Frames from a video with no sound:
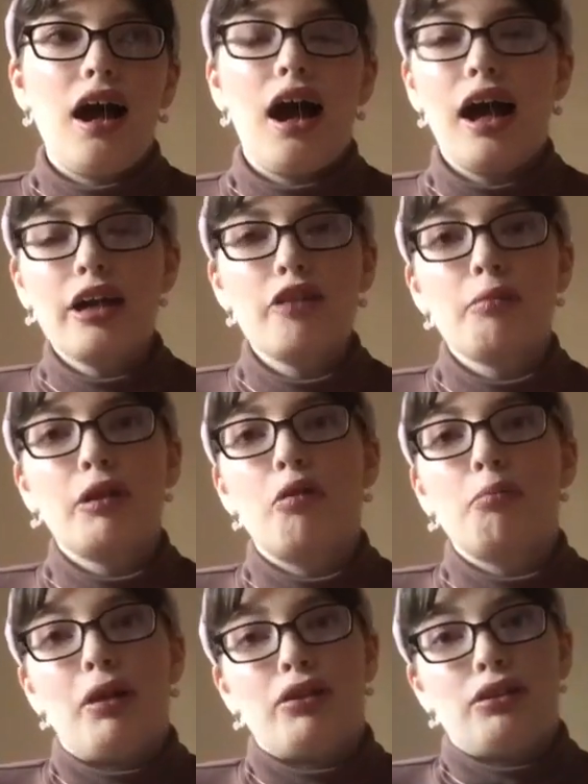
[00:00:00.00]
I have my
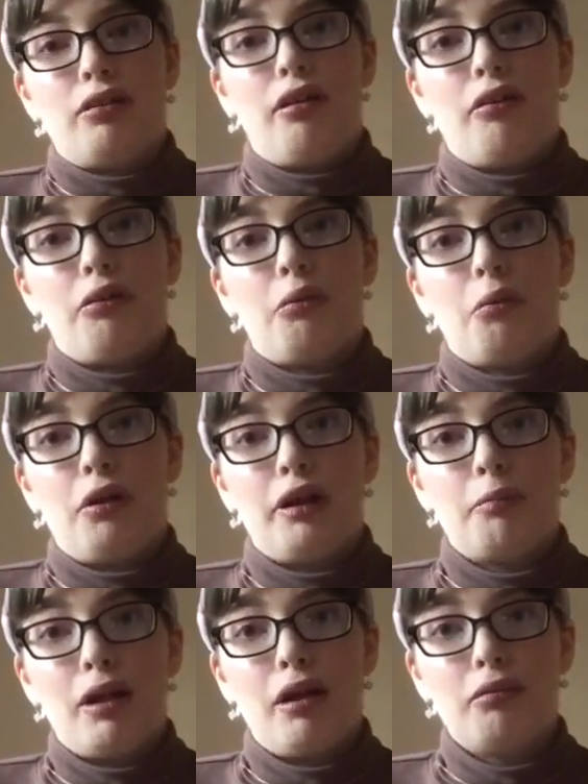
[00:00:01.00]
own mental health to worry
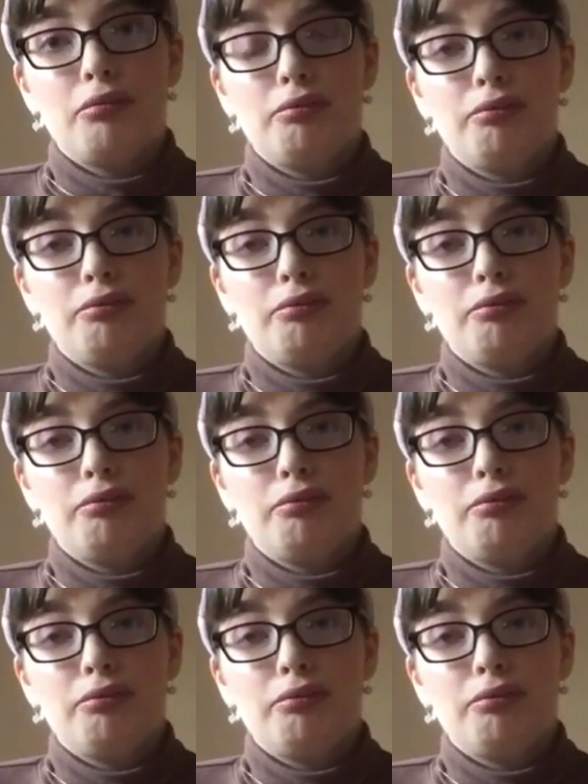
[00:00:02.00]
about.